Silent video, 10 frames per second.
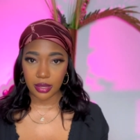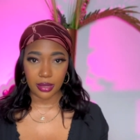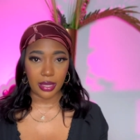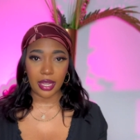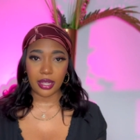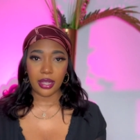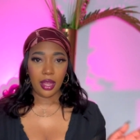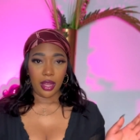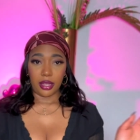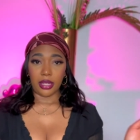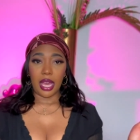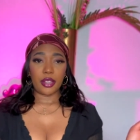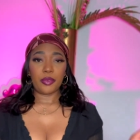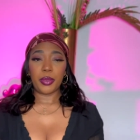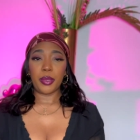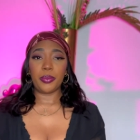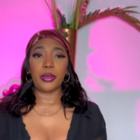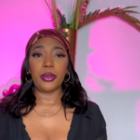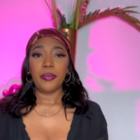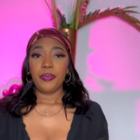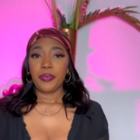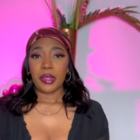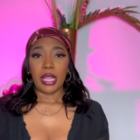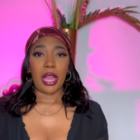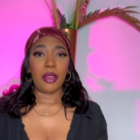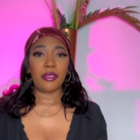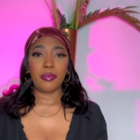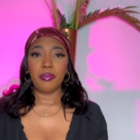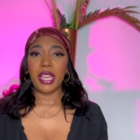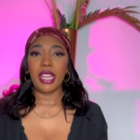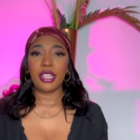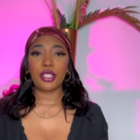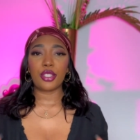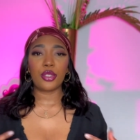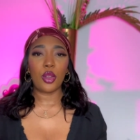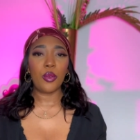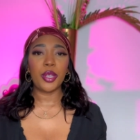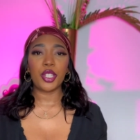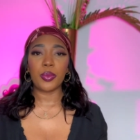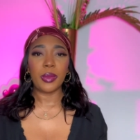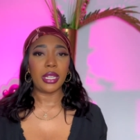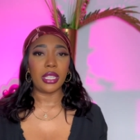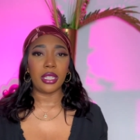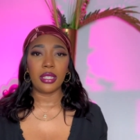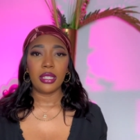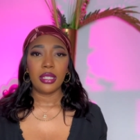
Like a lot of people have made so much money